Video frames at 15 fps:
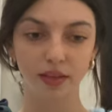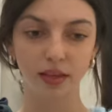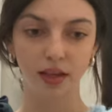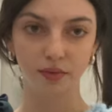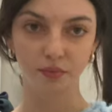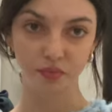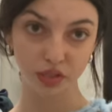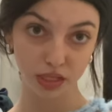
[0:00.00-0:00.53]

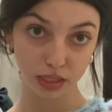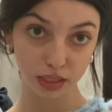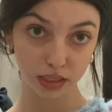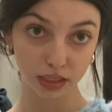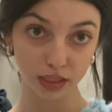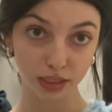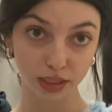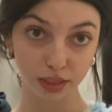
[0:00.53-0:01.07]
Comfy,
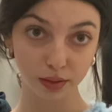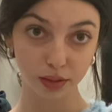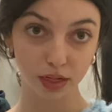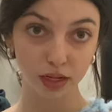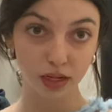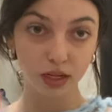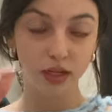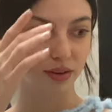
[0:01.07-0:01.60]
you know?
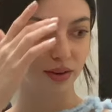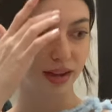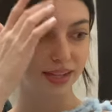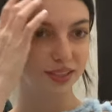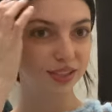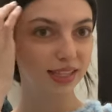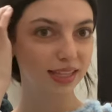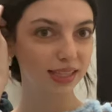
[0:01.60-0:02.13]
Well, I
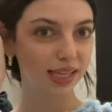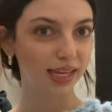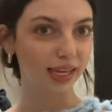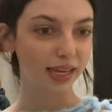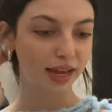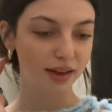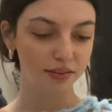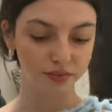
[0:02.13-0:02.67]
just had like
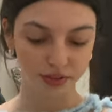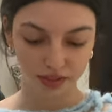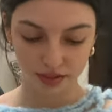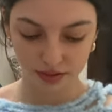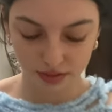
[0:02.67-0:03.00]
caffeine